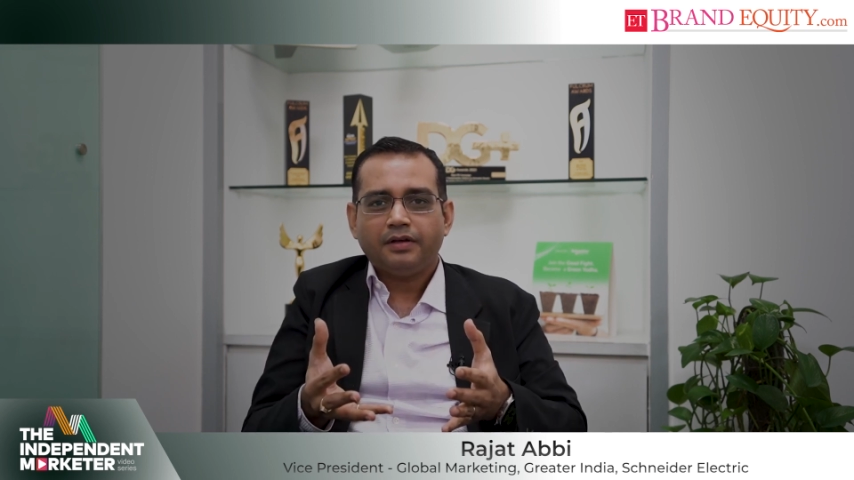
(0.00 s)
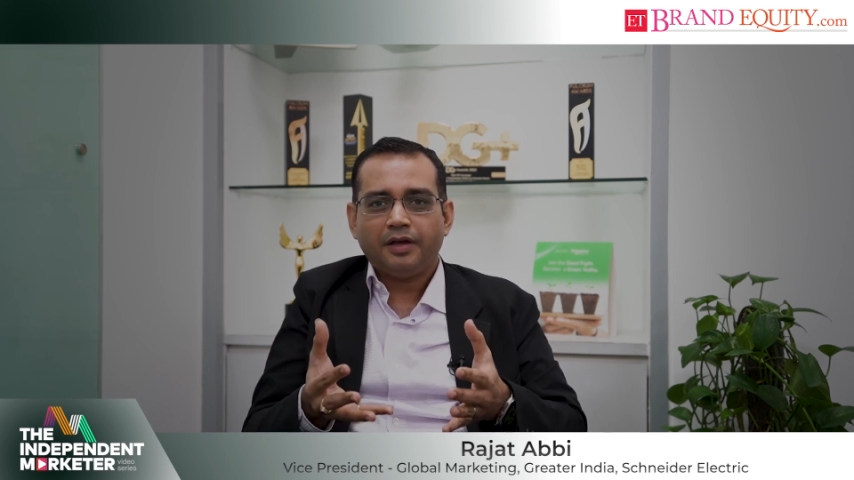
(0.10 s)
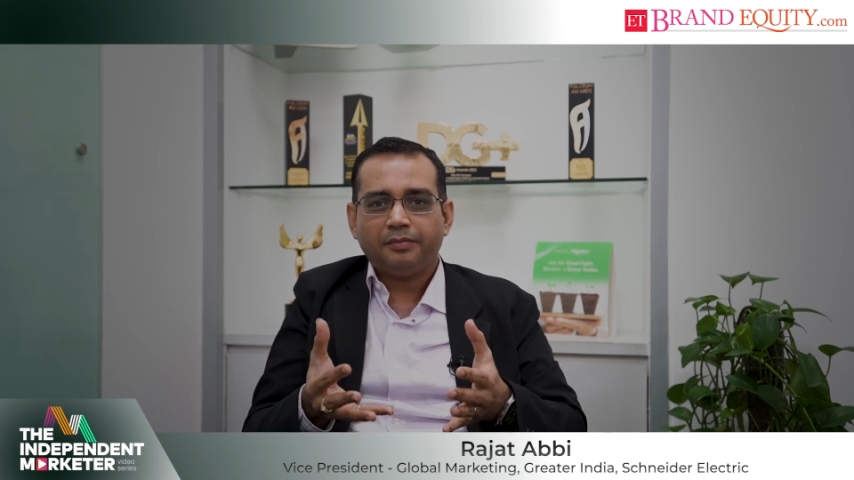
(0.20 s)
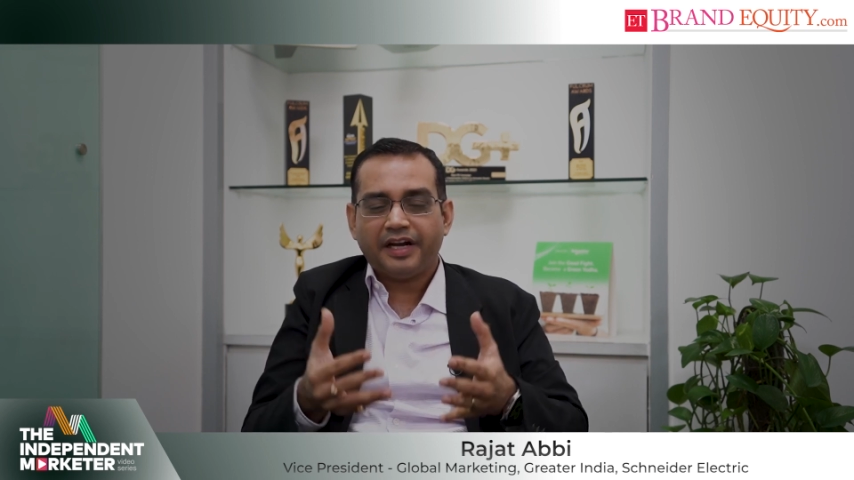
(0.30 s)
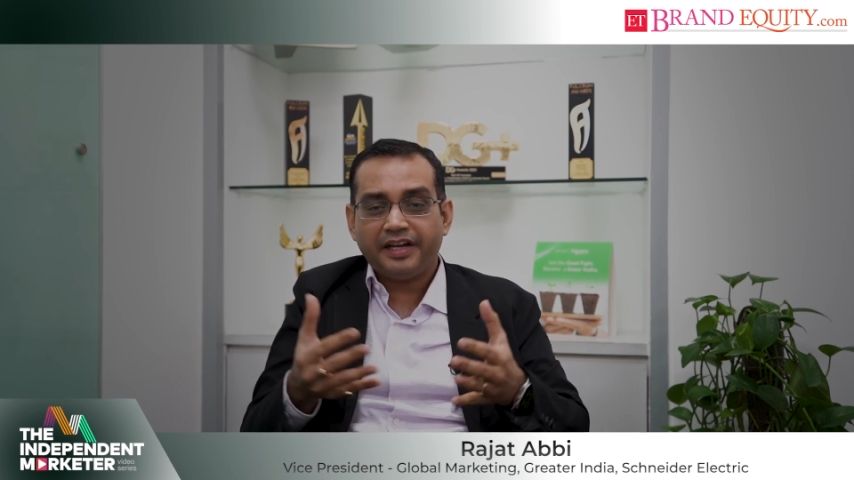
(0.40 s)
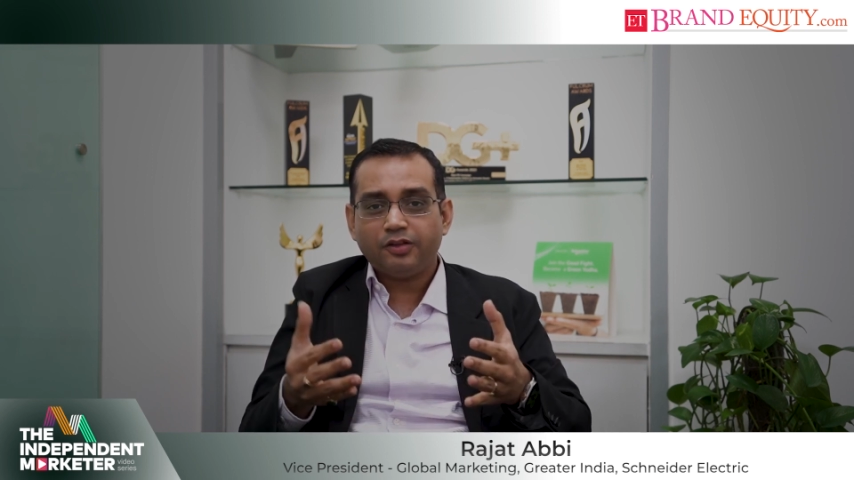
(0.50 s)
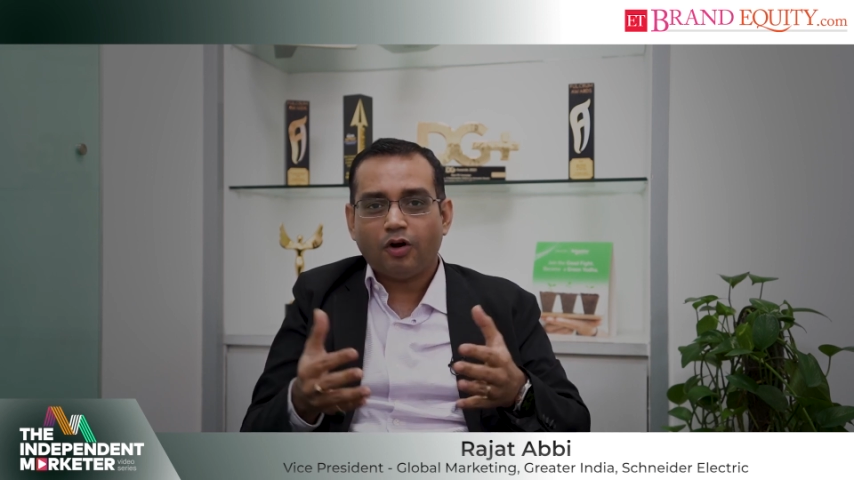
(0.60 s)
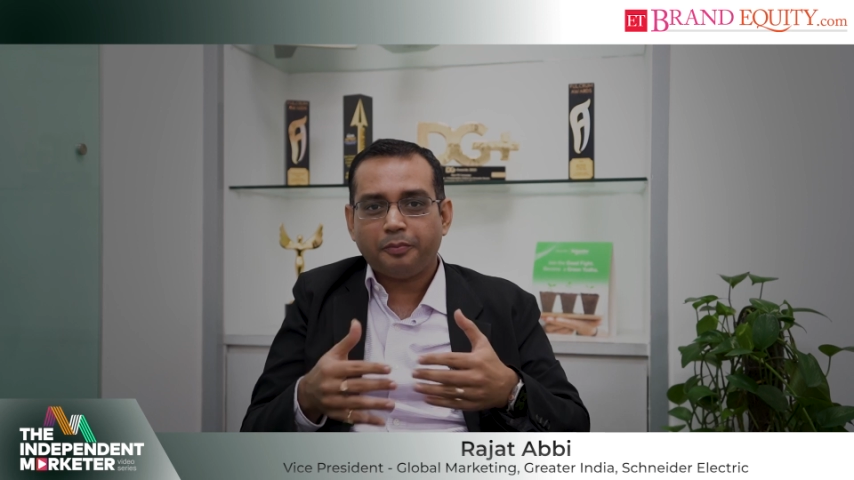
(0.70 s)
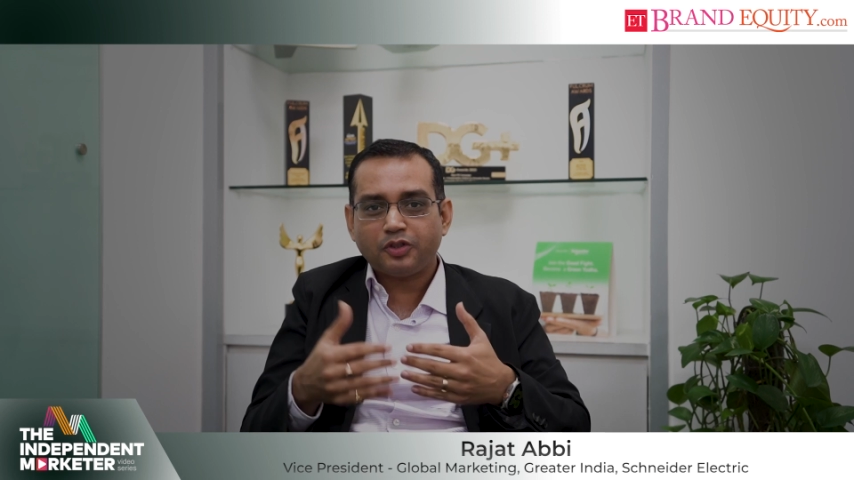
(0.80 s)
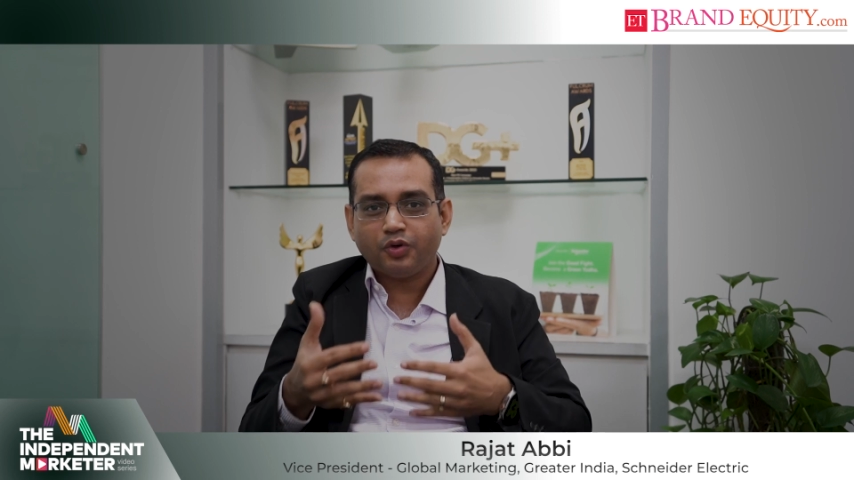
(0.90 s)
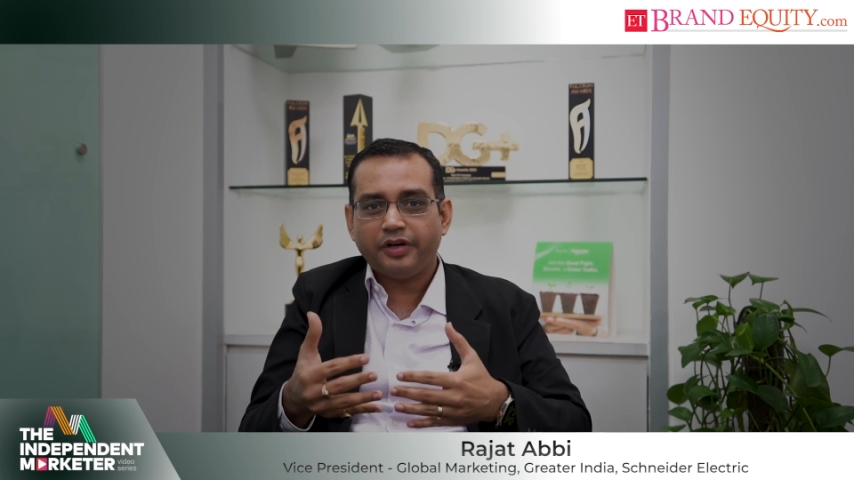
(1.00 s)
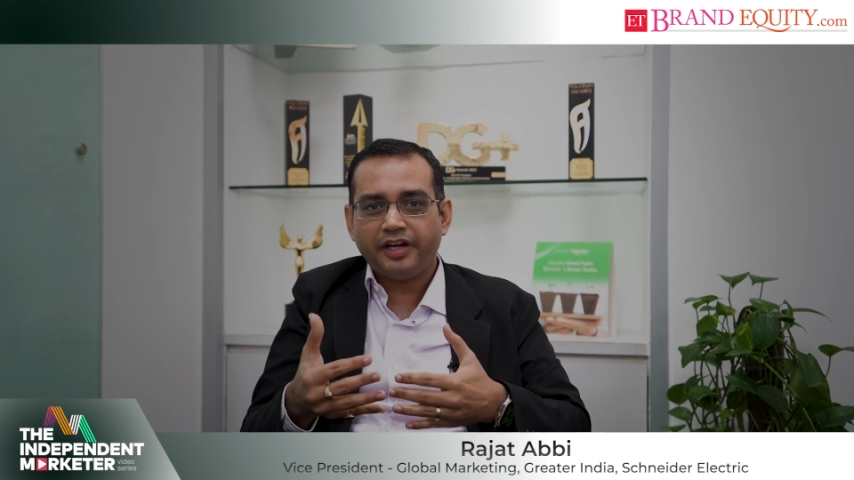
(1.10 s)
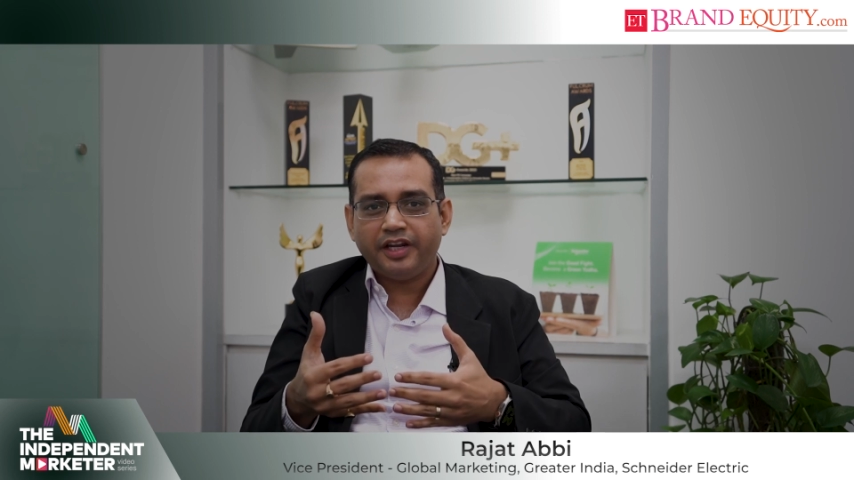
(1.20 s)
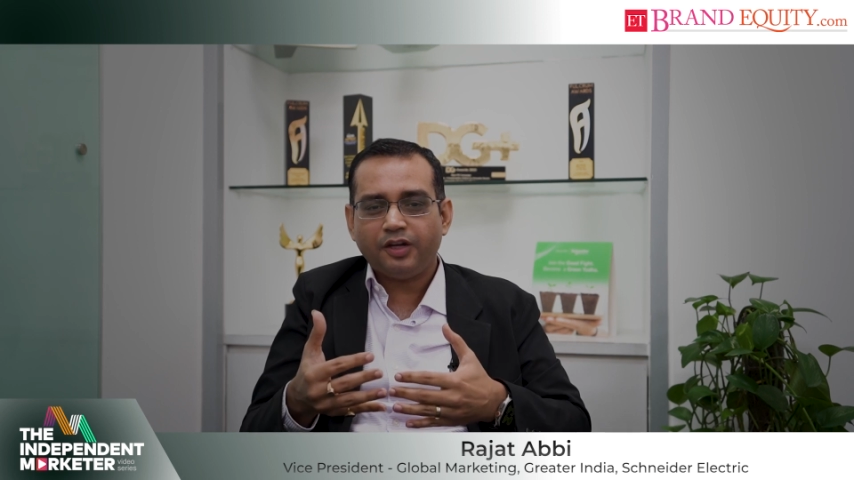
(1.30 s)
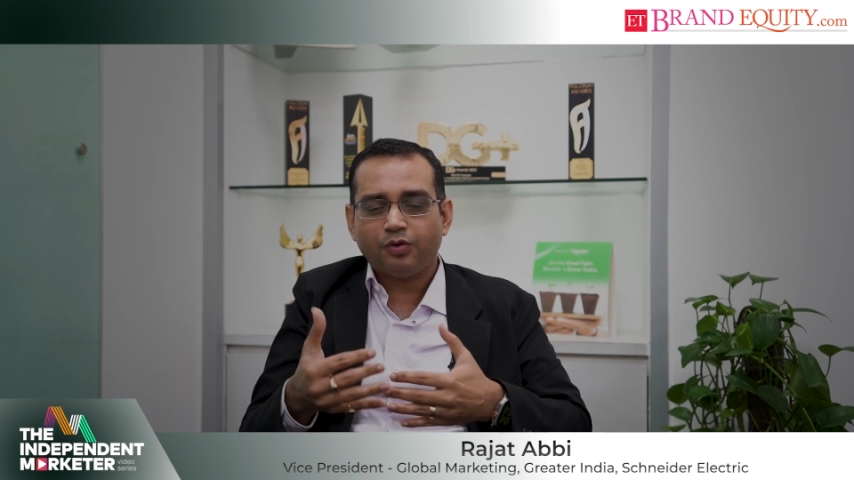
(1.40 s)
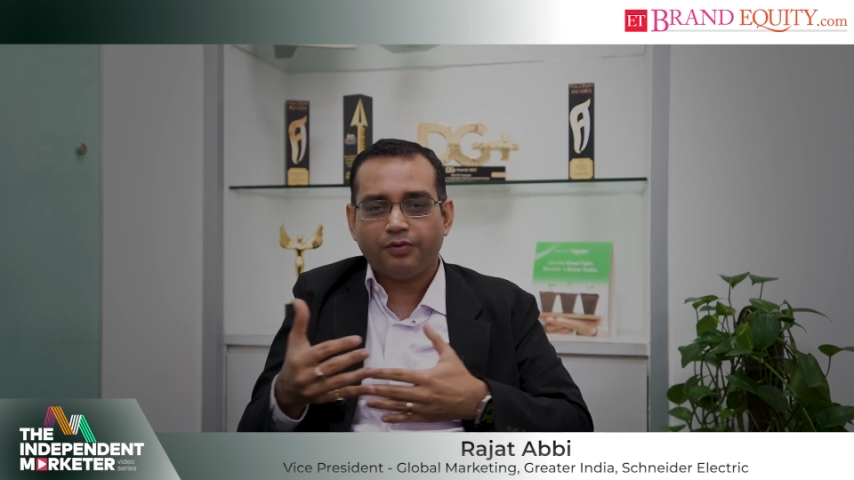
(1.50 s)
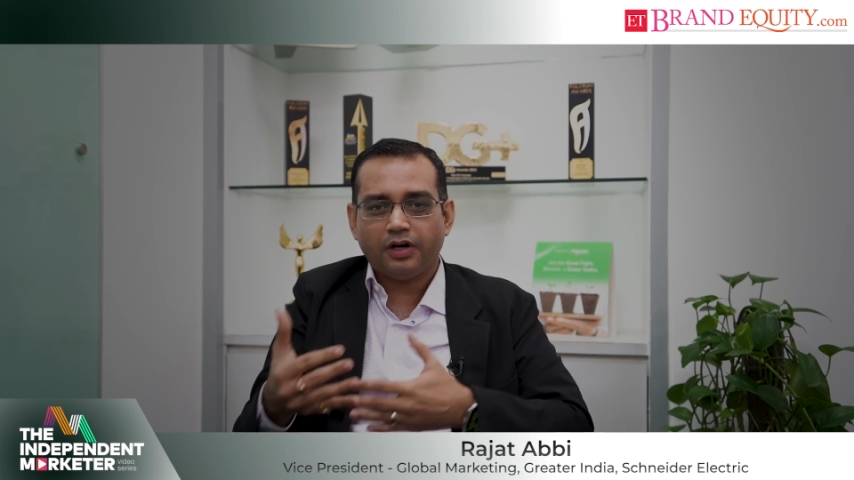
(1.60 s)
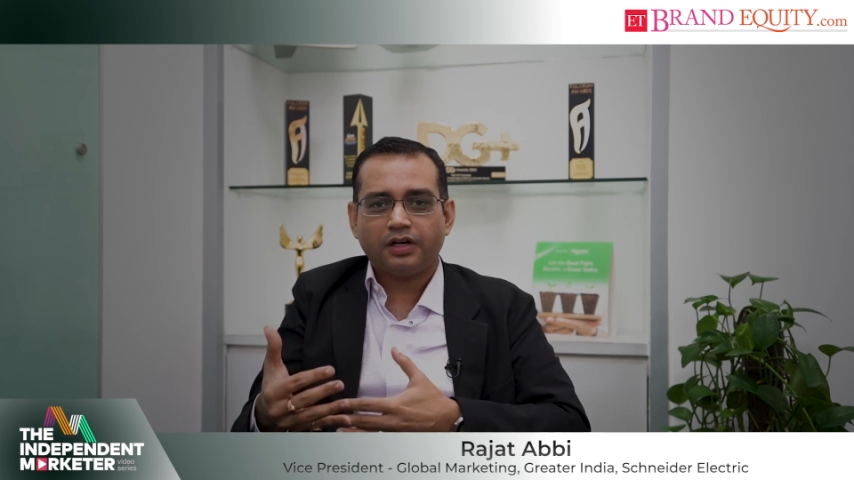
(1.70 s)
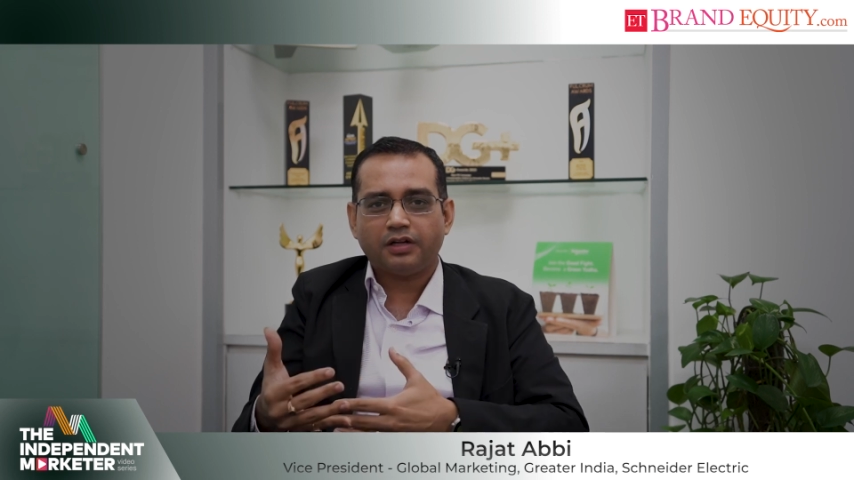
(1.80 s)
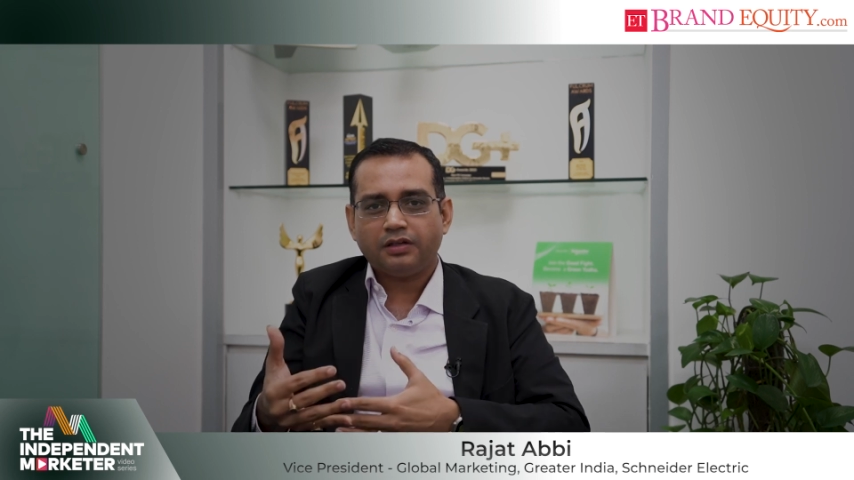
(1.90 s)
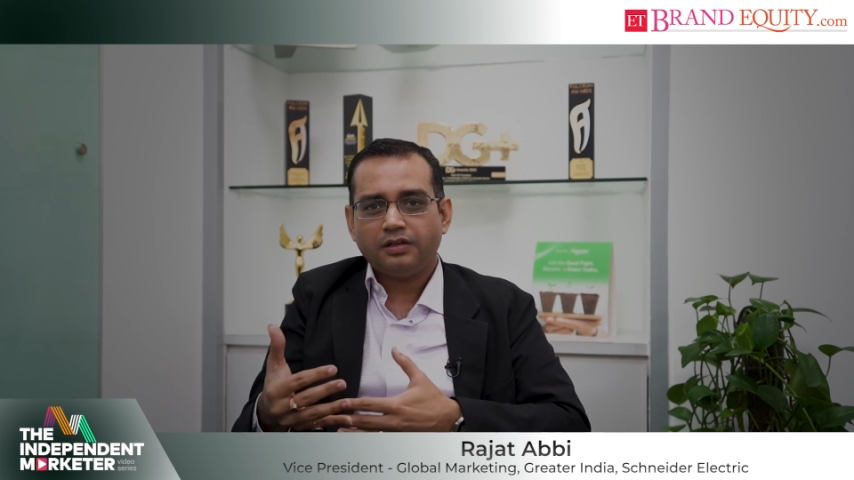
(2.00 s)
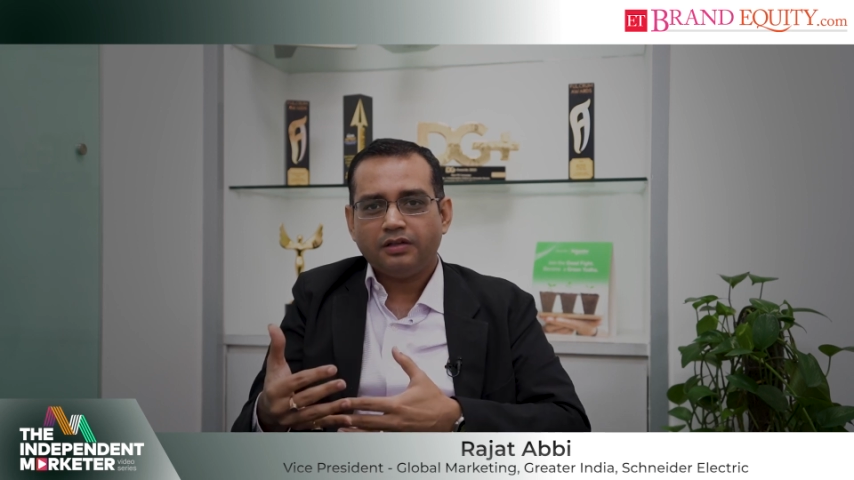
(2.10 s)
I'm getting the opportunity to work